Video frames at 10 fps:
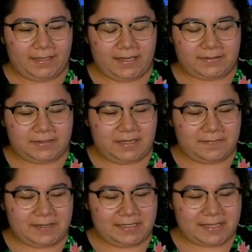It's
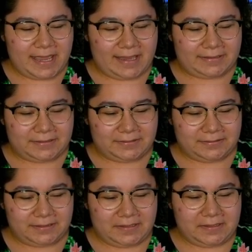giving that.
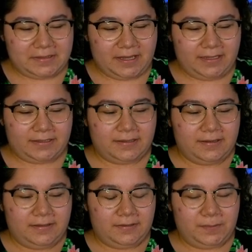This is, like,
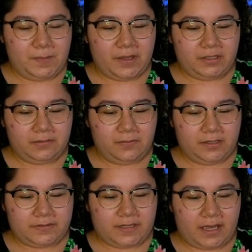your mother
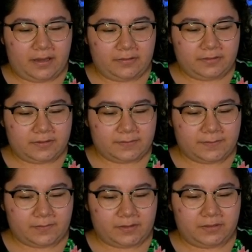wants the house
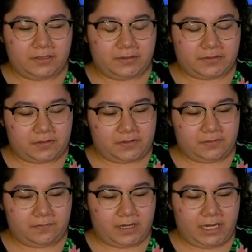to look a
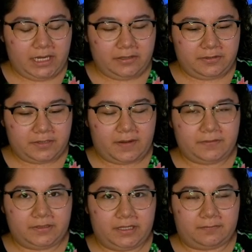certain way and you just
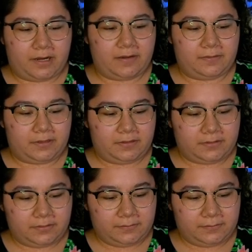have to, like, ride with it.